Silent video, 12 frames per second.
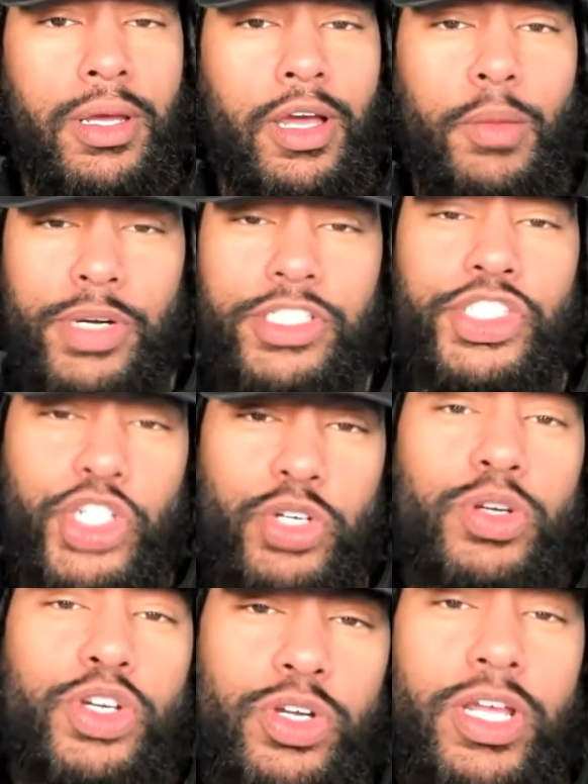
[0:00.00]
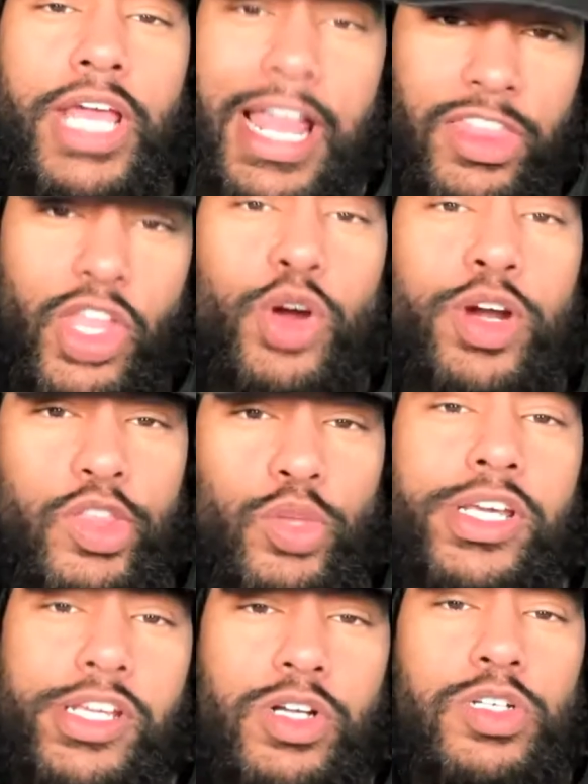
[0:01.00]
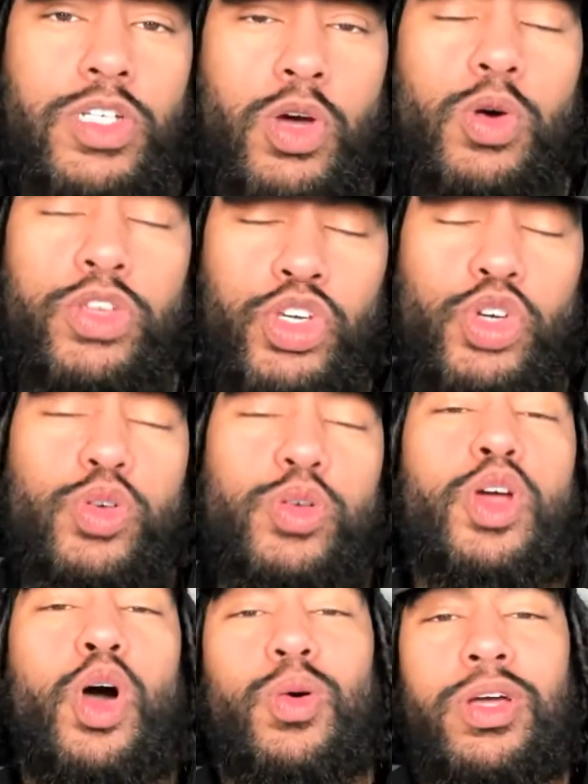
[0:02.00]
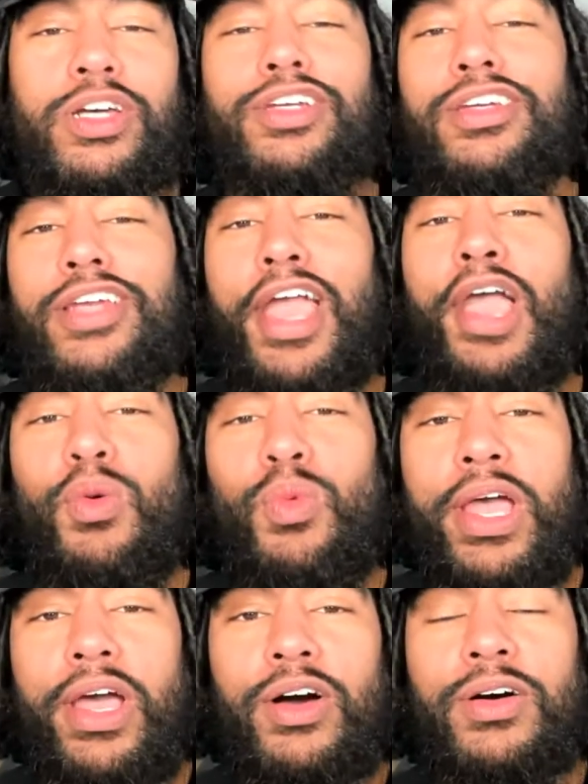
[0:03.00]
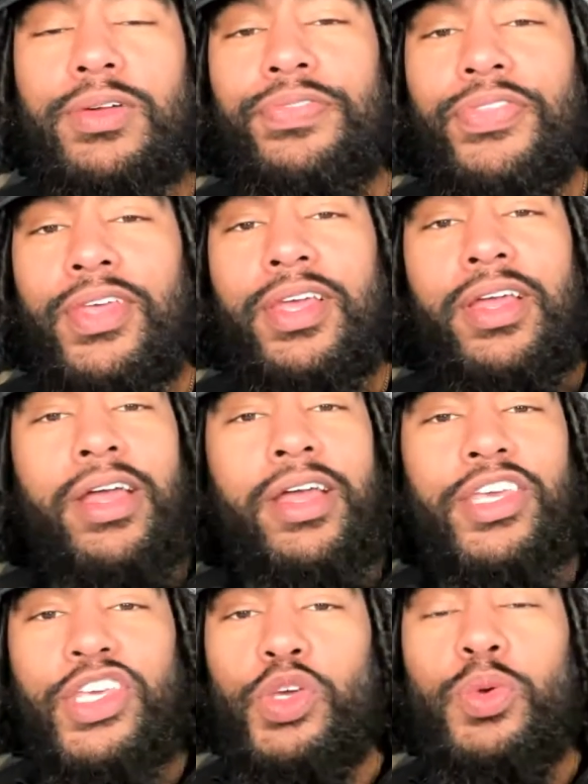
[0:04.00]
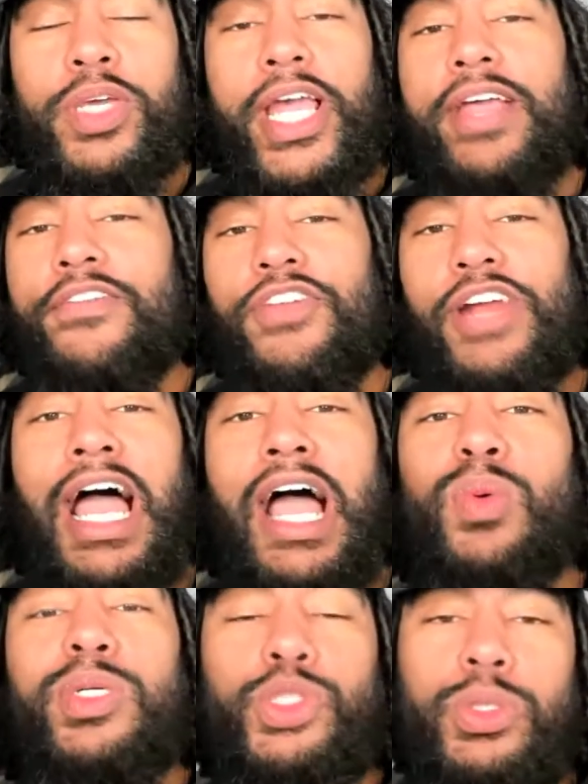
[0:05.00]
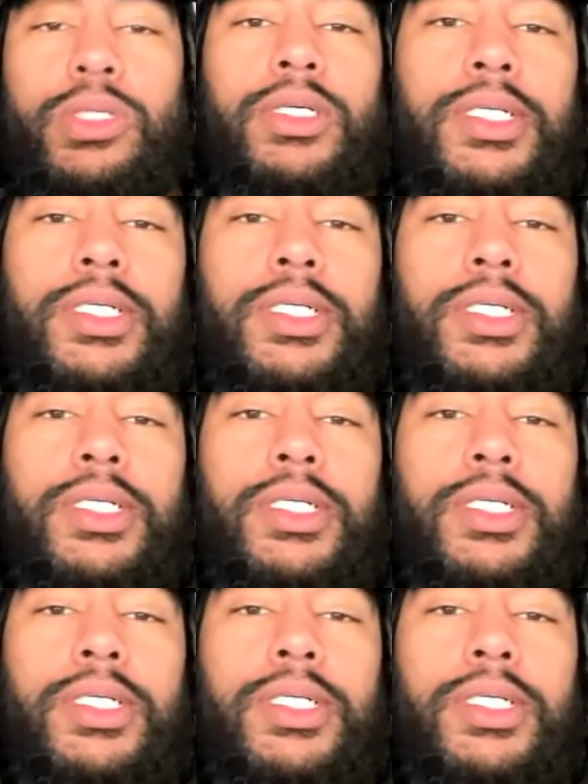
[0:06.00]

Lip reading: But you, at 33 years old, you know good and damn well you can't fly with drugs.